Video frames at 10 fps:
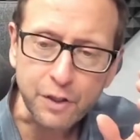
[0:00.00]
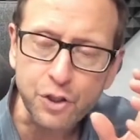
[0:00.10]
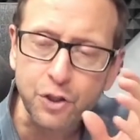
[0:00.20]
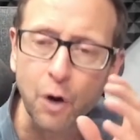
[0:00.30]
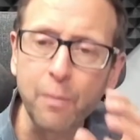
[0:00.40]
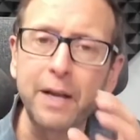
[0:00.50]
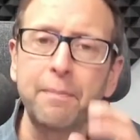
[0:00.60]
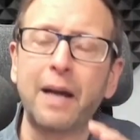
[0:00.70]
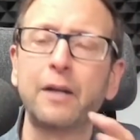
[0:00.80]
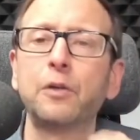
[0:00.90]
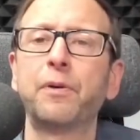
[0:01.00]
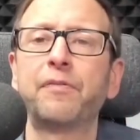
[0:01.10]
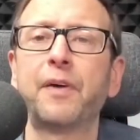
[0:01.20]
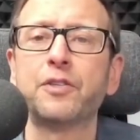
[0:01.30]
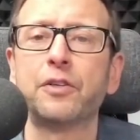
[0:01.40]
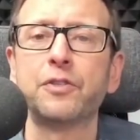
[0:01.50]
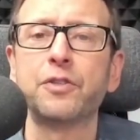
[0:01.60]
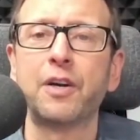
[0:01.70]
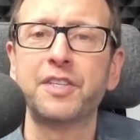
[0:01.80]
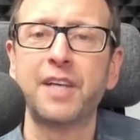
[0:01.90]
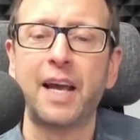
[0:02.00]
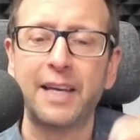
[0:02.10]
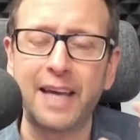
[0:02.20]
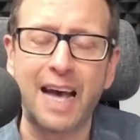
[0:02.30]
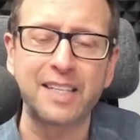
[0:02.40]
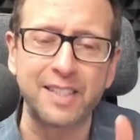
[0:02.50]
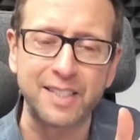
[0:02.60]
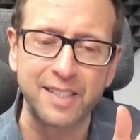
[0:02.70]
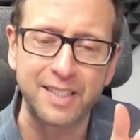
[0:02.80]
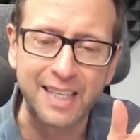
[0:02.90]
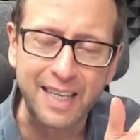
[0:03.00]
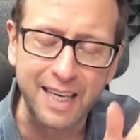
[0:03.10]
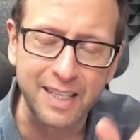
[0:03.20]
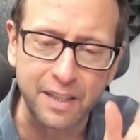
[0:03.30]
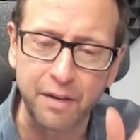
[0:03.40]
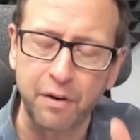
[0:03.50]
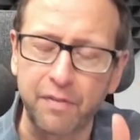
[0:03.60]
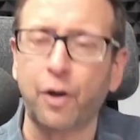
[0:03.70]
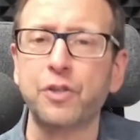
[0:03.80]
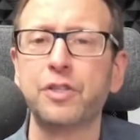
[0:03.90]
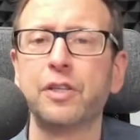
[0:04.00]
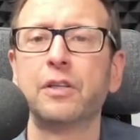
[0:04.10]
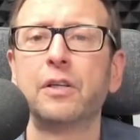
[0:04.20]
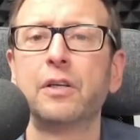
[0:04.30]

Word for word: So many medical professionals are saying, yes, this is easily reversed